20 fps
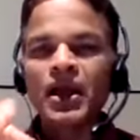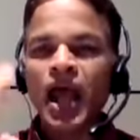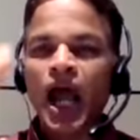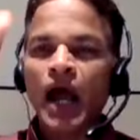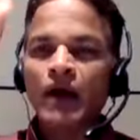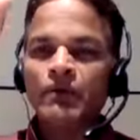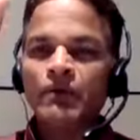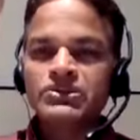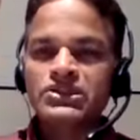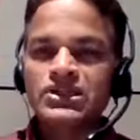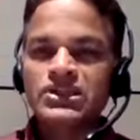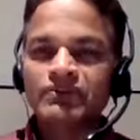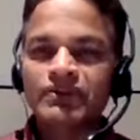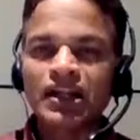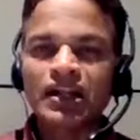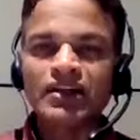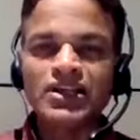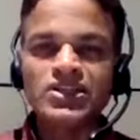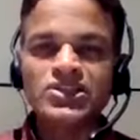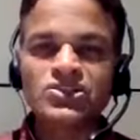I was given
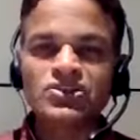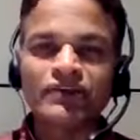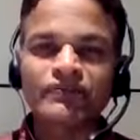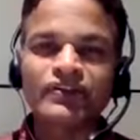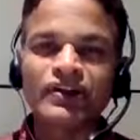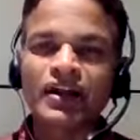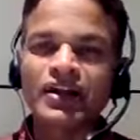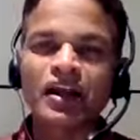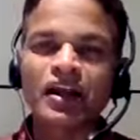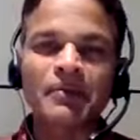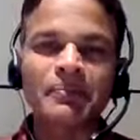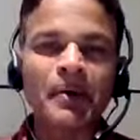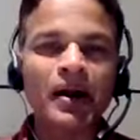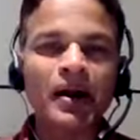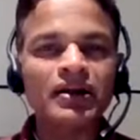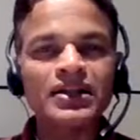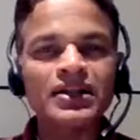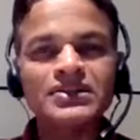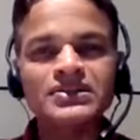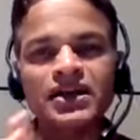a list of related
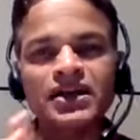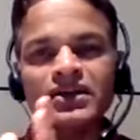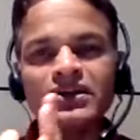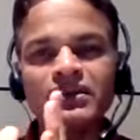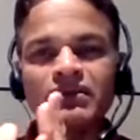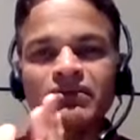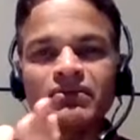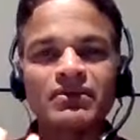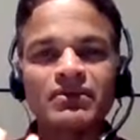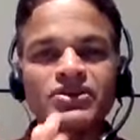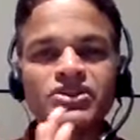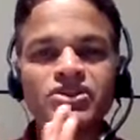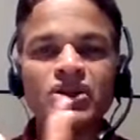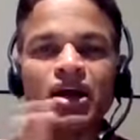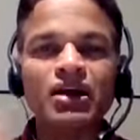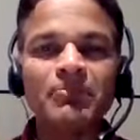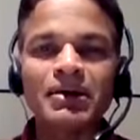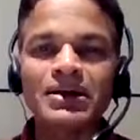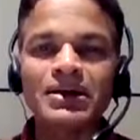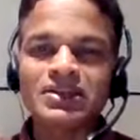parties. I
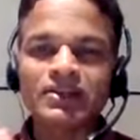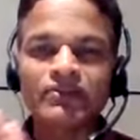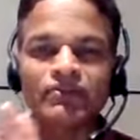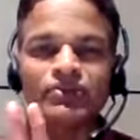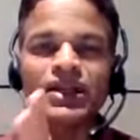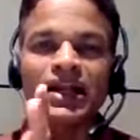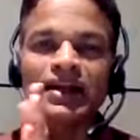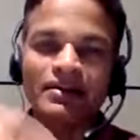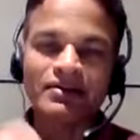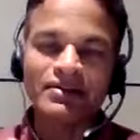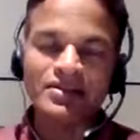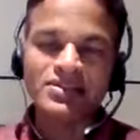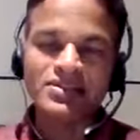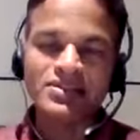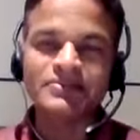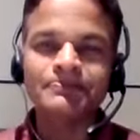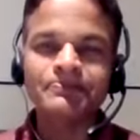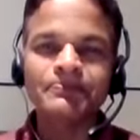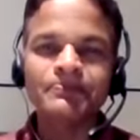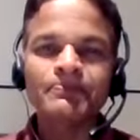stuck myself to that
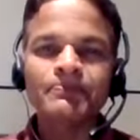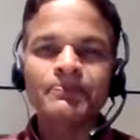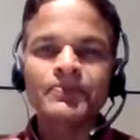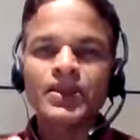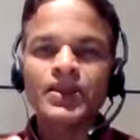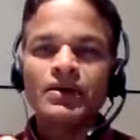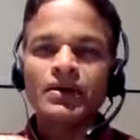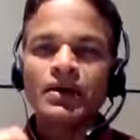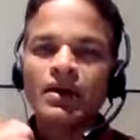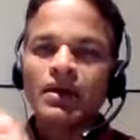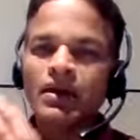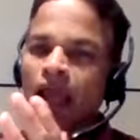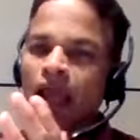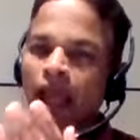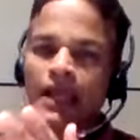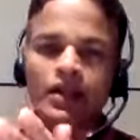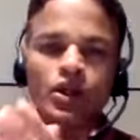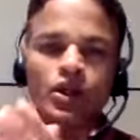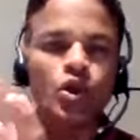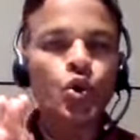list.
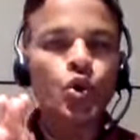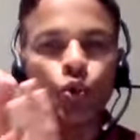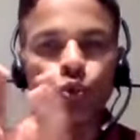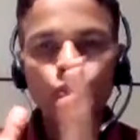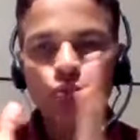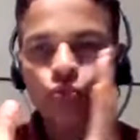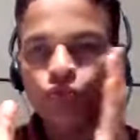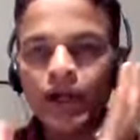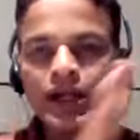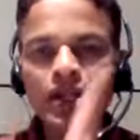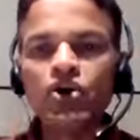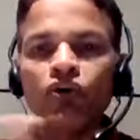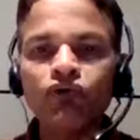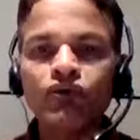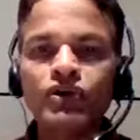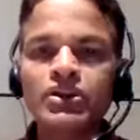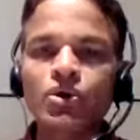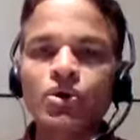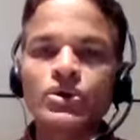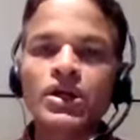And very
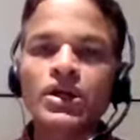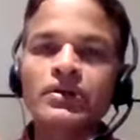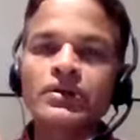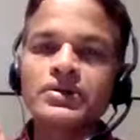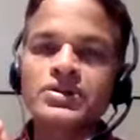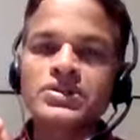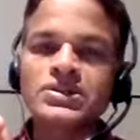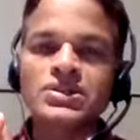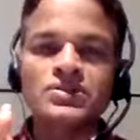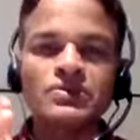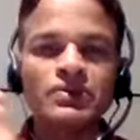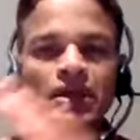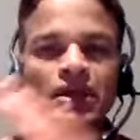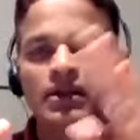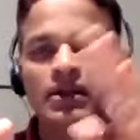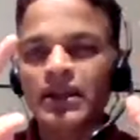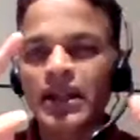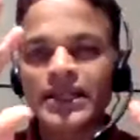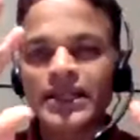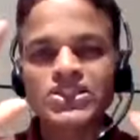often the auditors
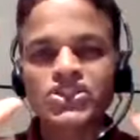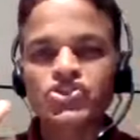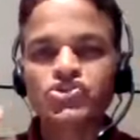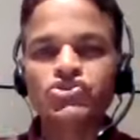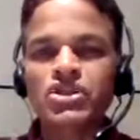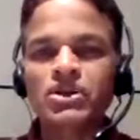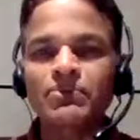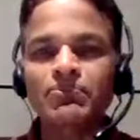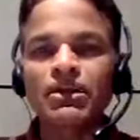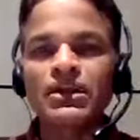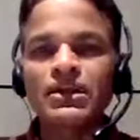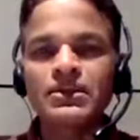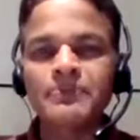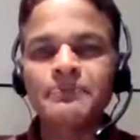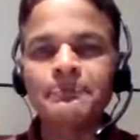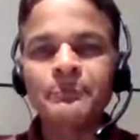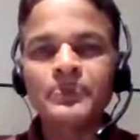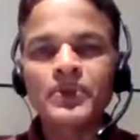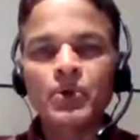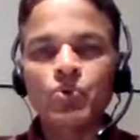in
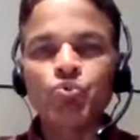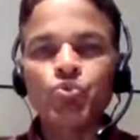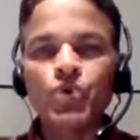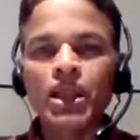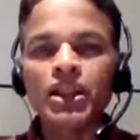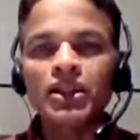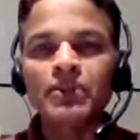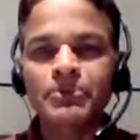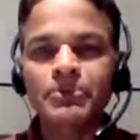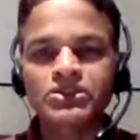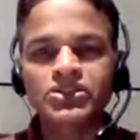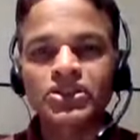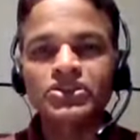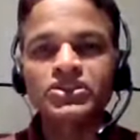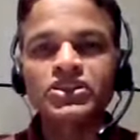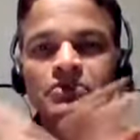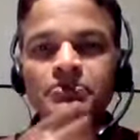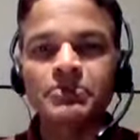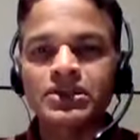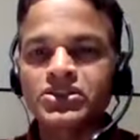extremely well
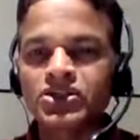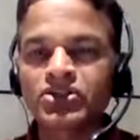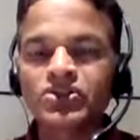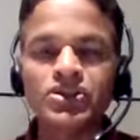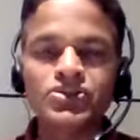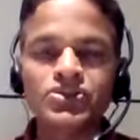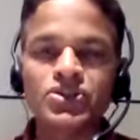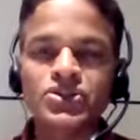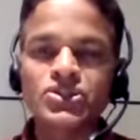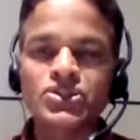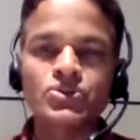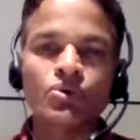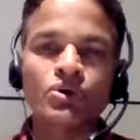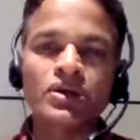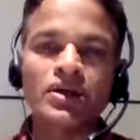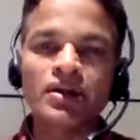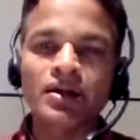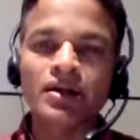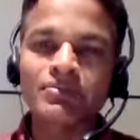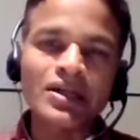presented presentations to
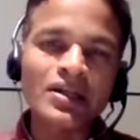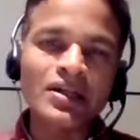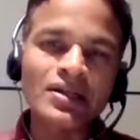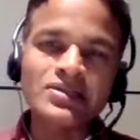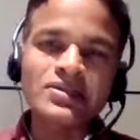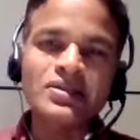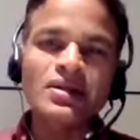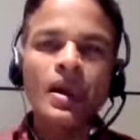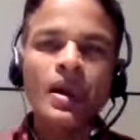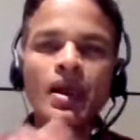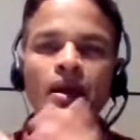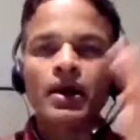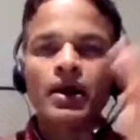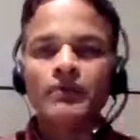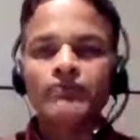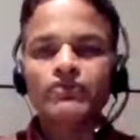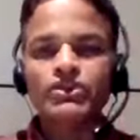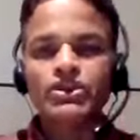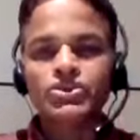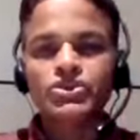audit committees
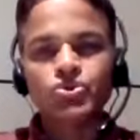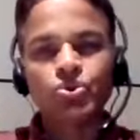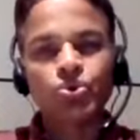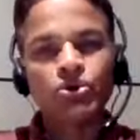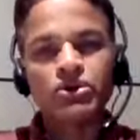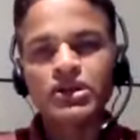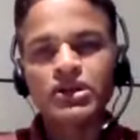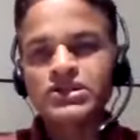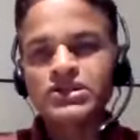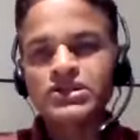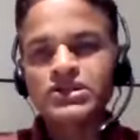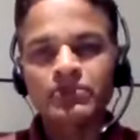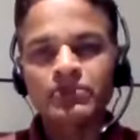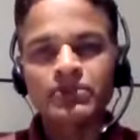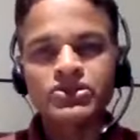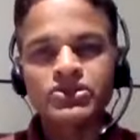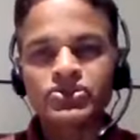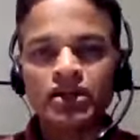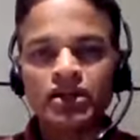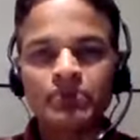come with a so-called
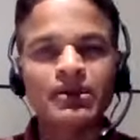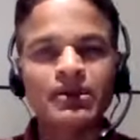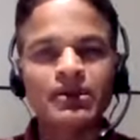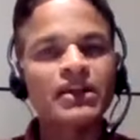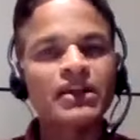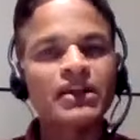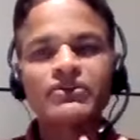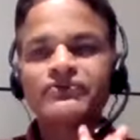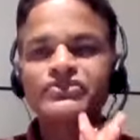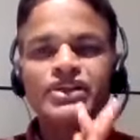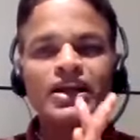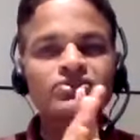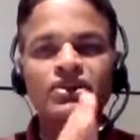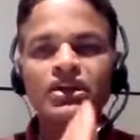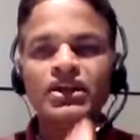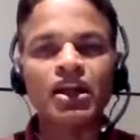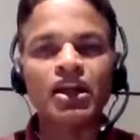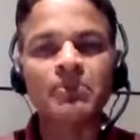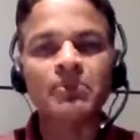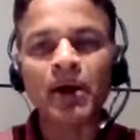disclaimer statement that we have
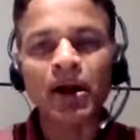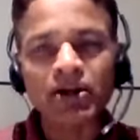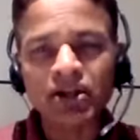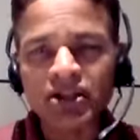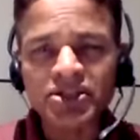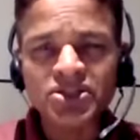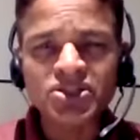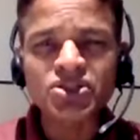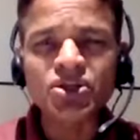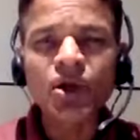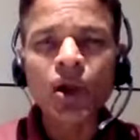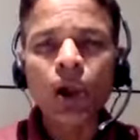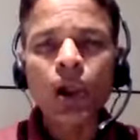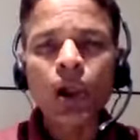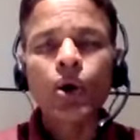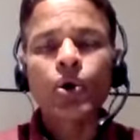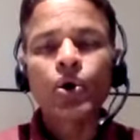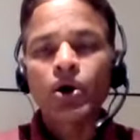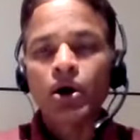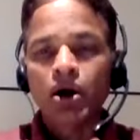checked related parties.
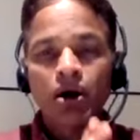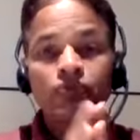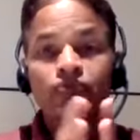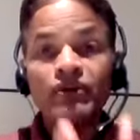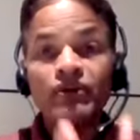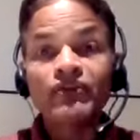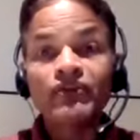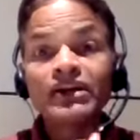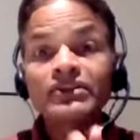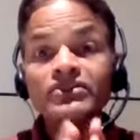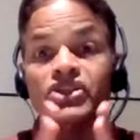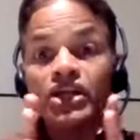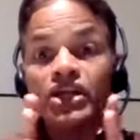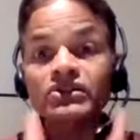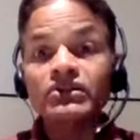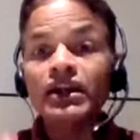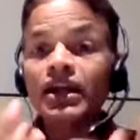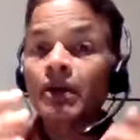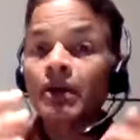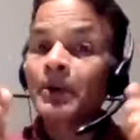We've checked
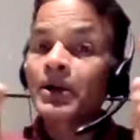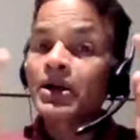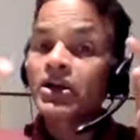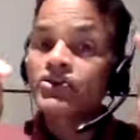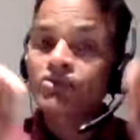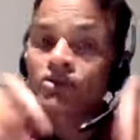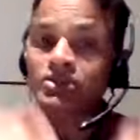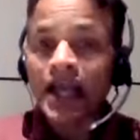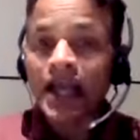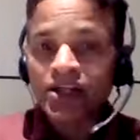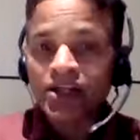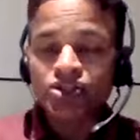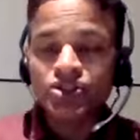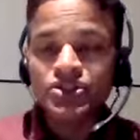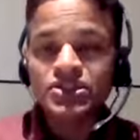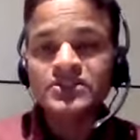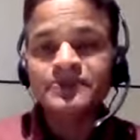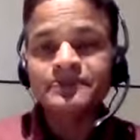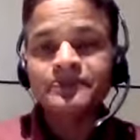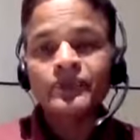related party
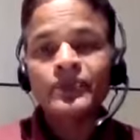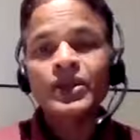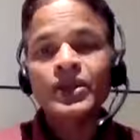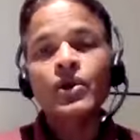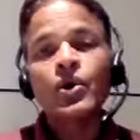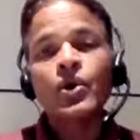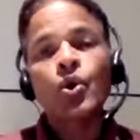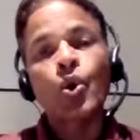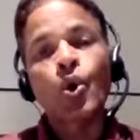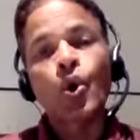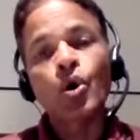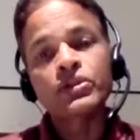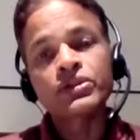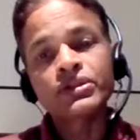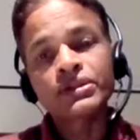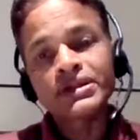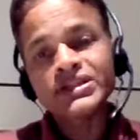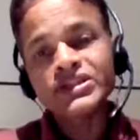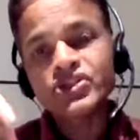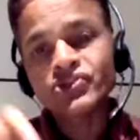transactions on
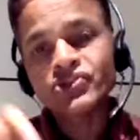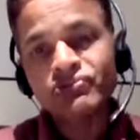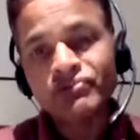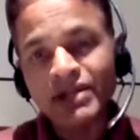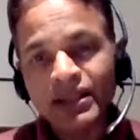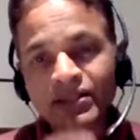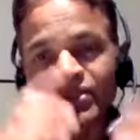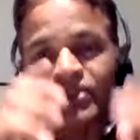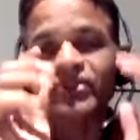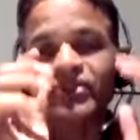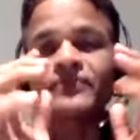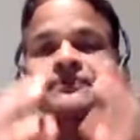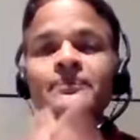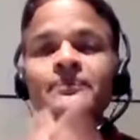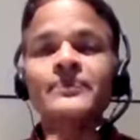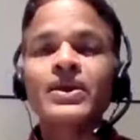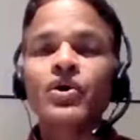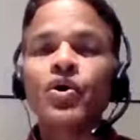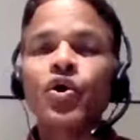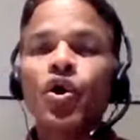the strength
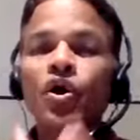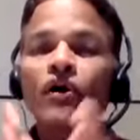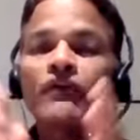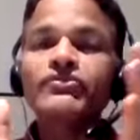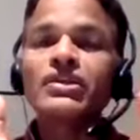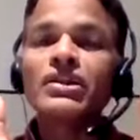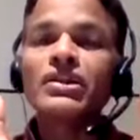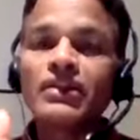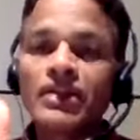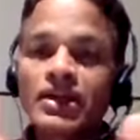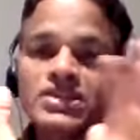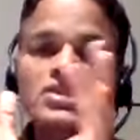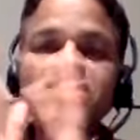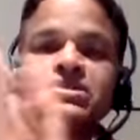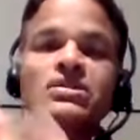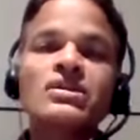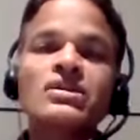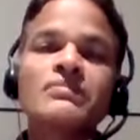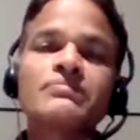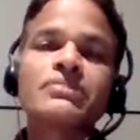of the
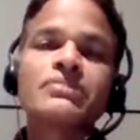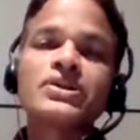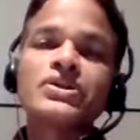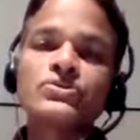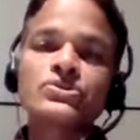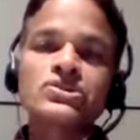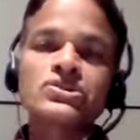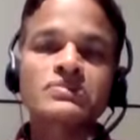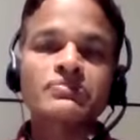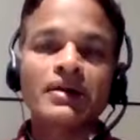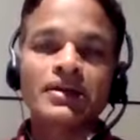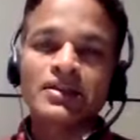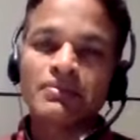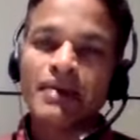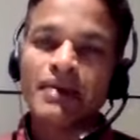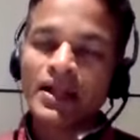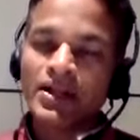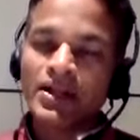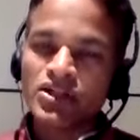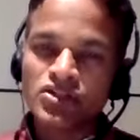list produced by the
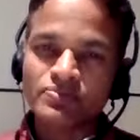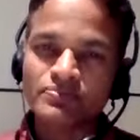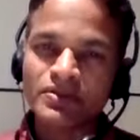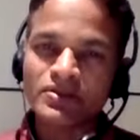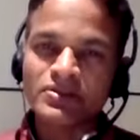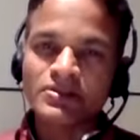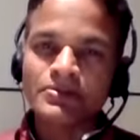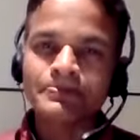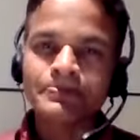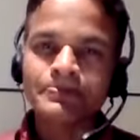management.